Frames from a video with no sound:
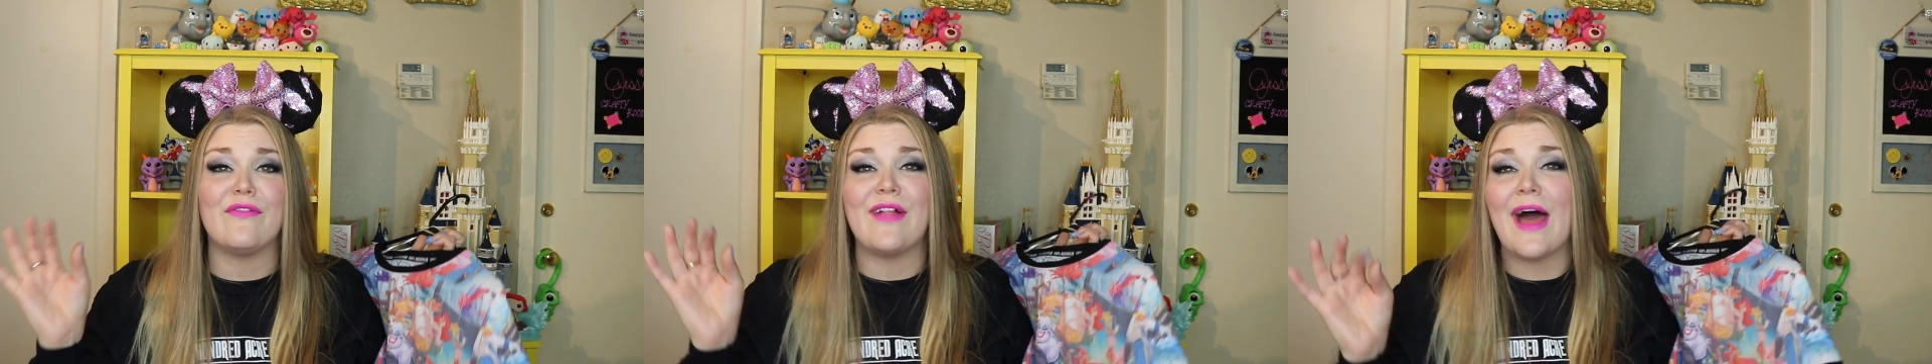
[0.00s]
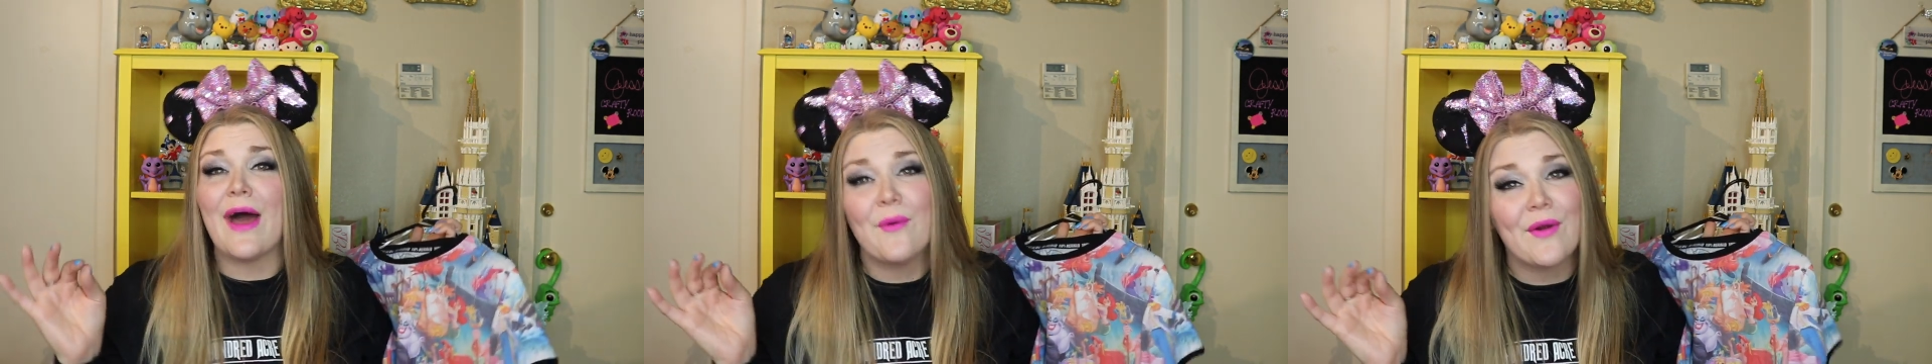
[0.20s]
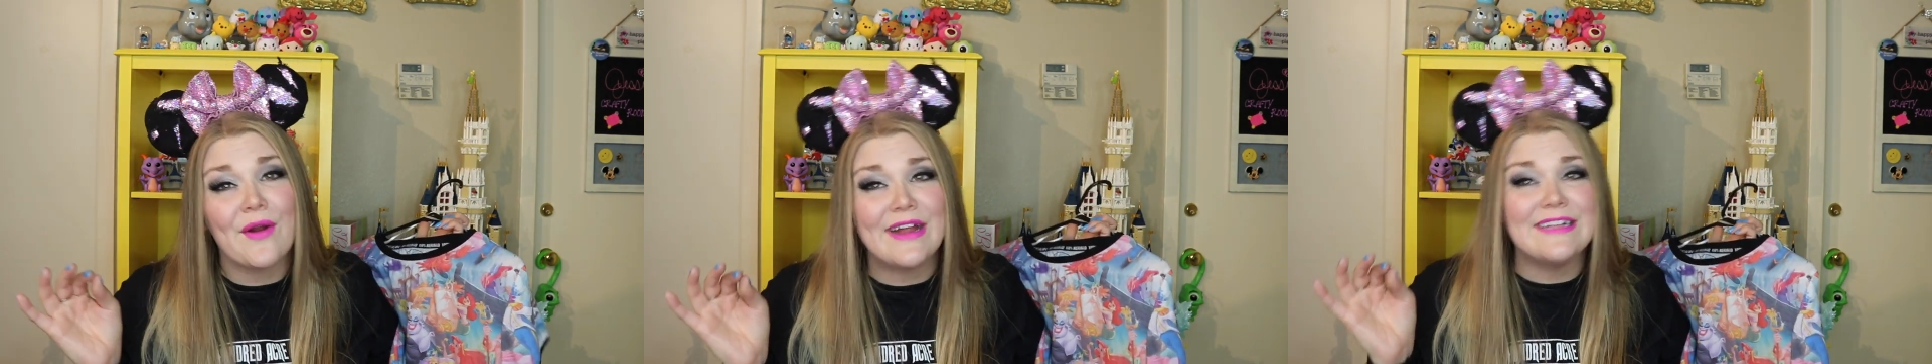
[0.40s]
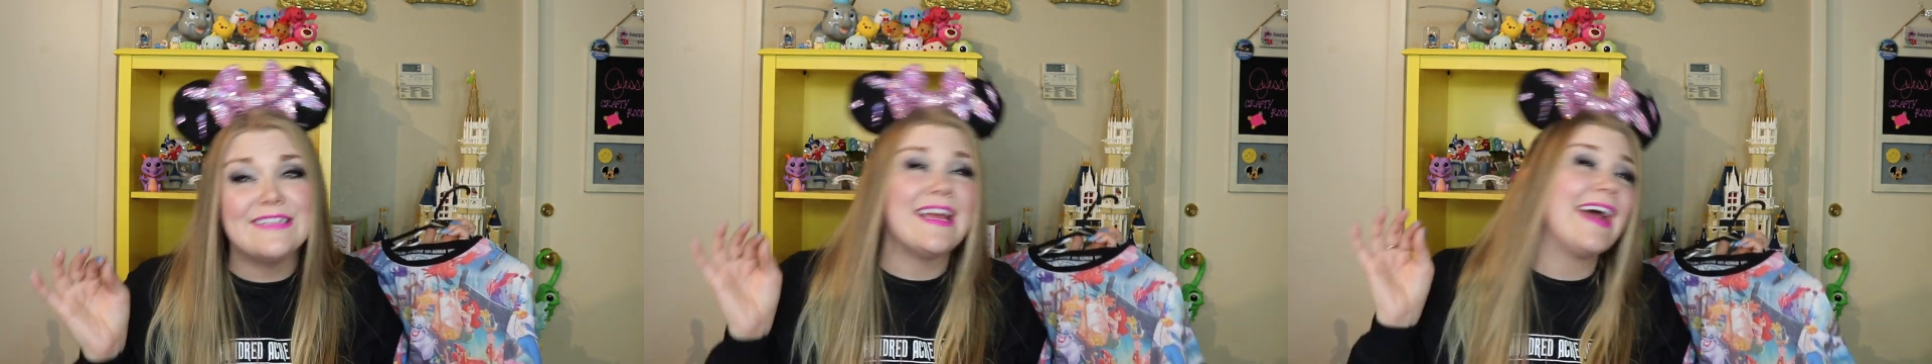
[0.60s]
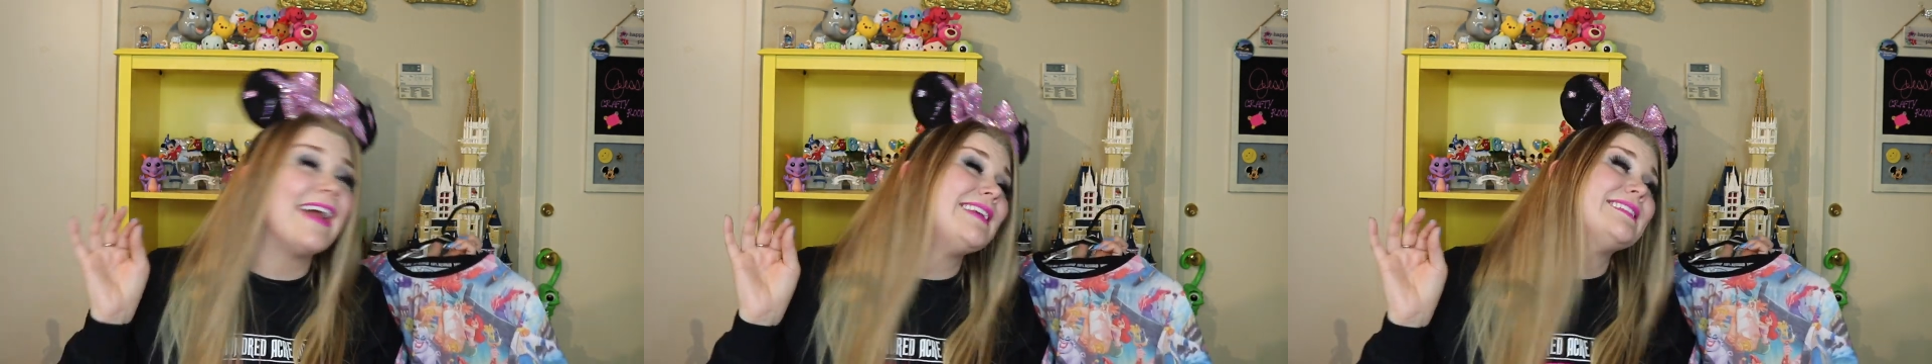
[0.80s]
flower in
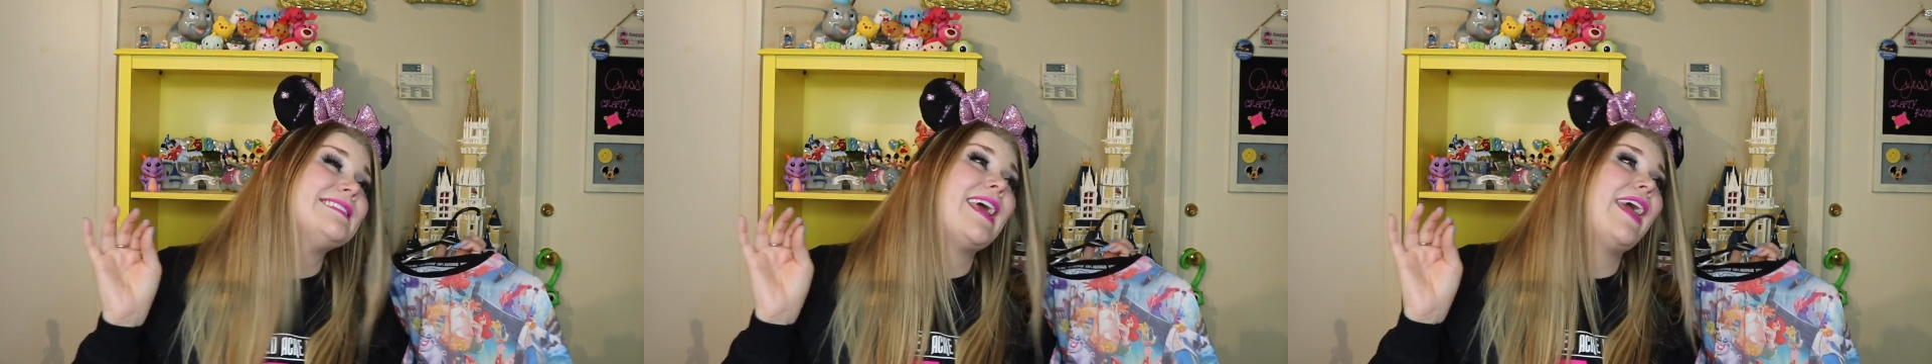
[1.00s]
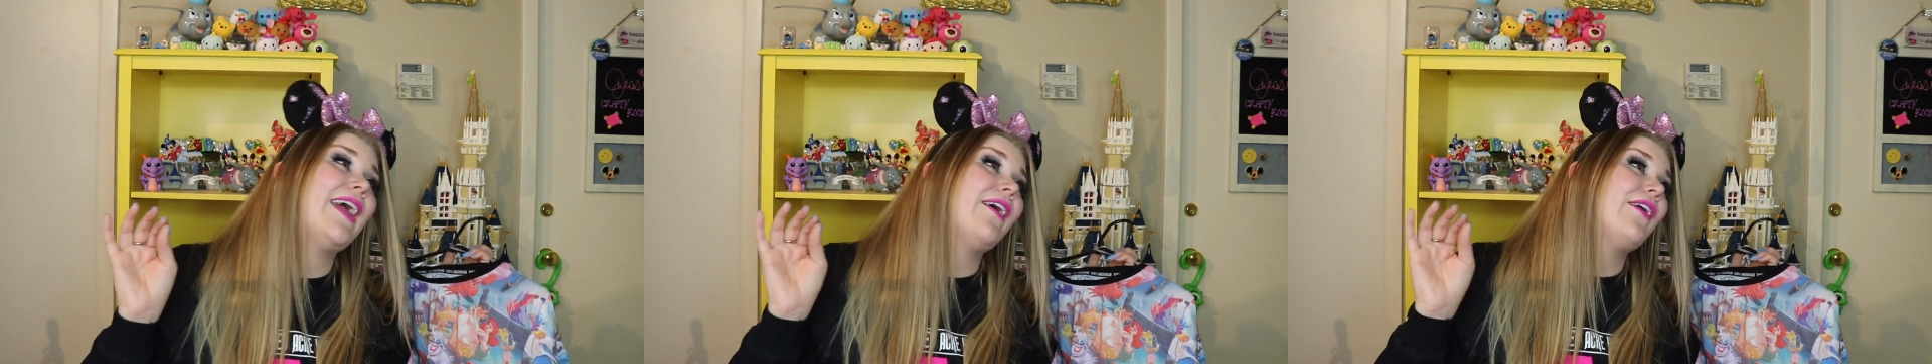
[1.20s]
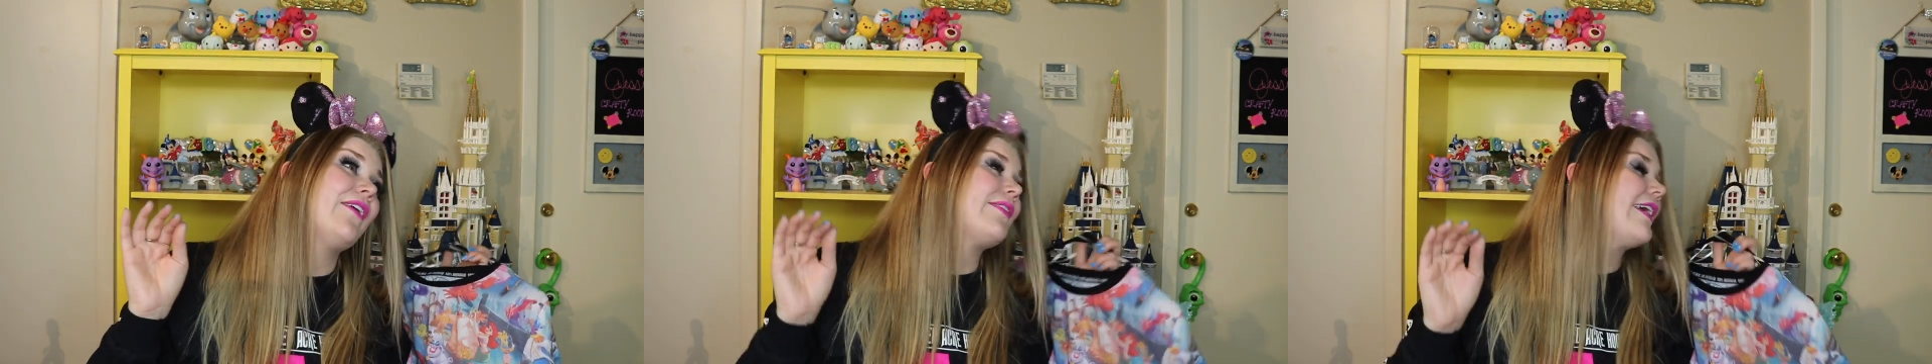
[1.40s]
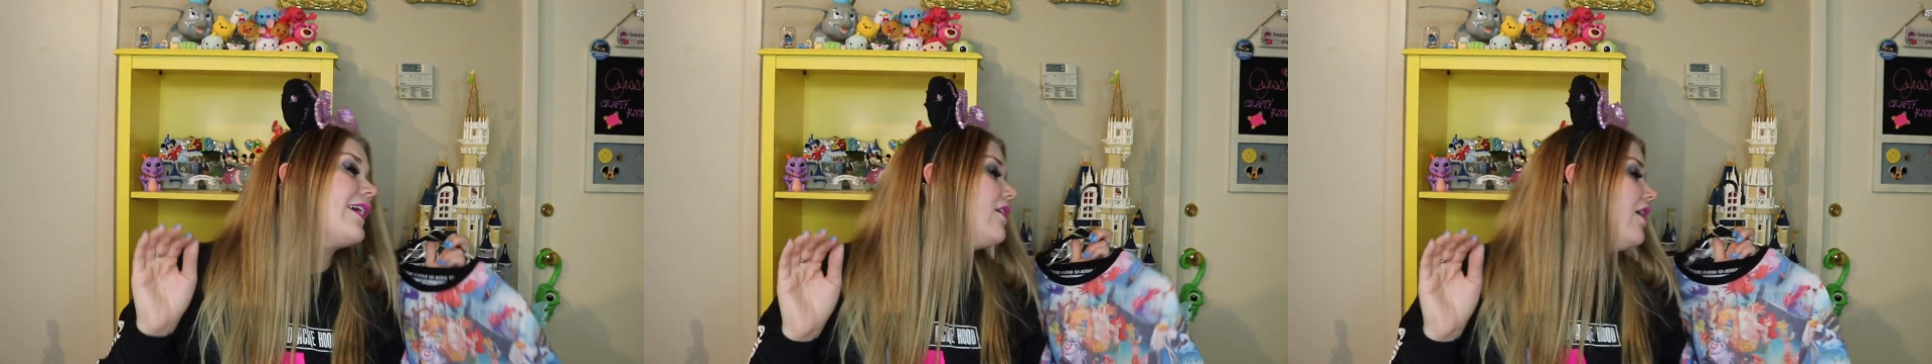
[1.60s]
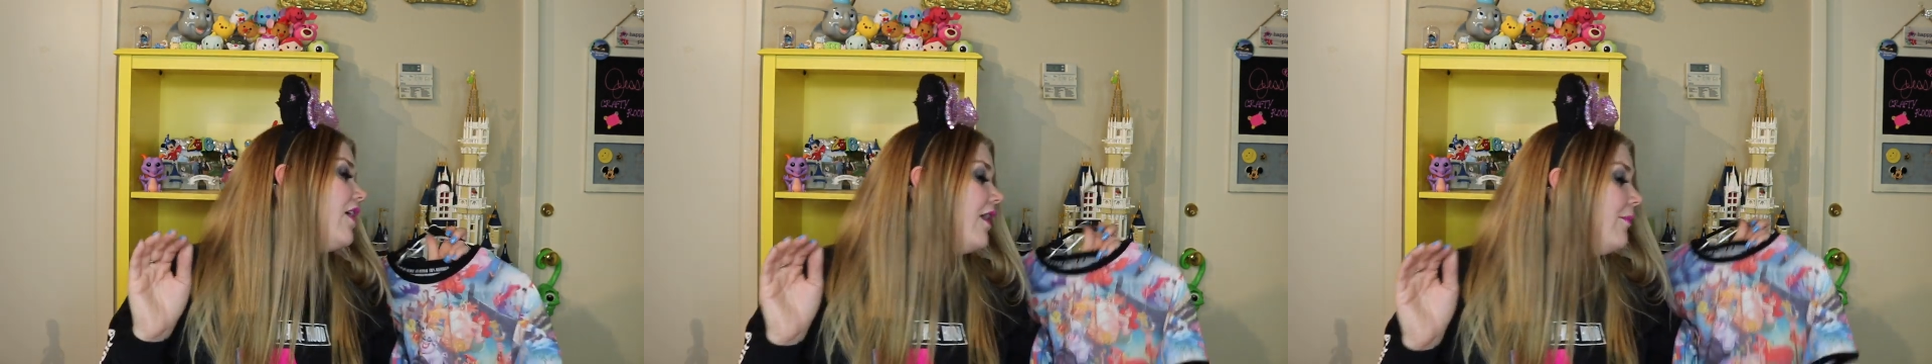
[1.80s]
Daddy's hair.
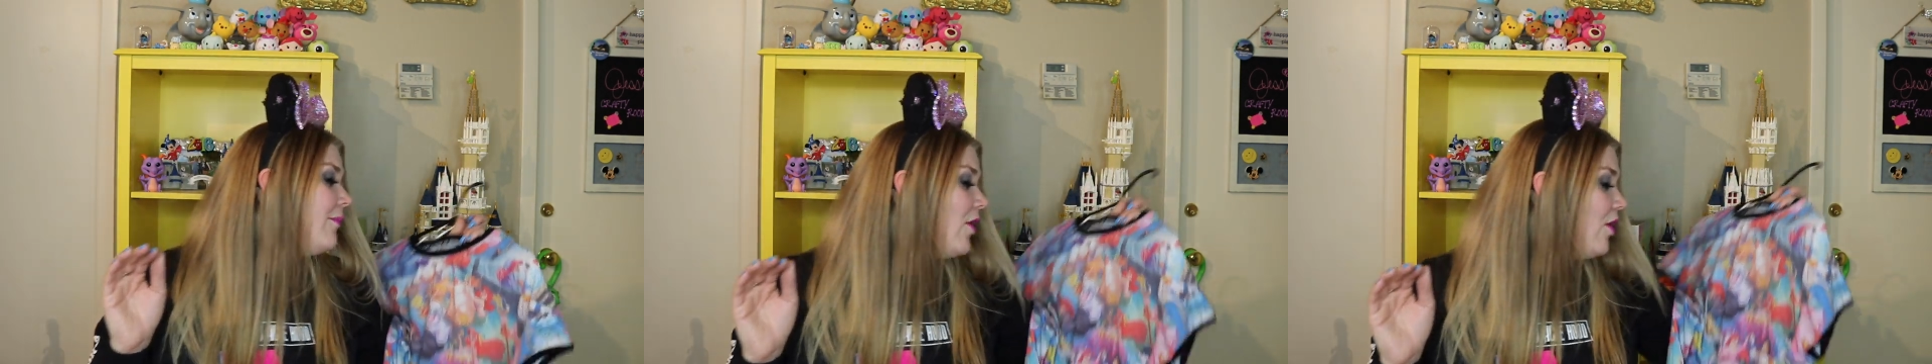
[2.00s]
Like, come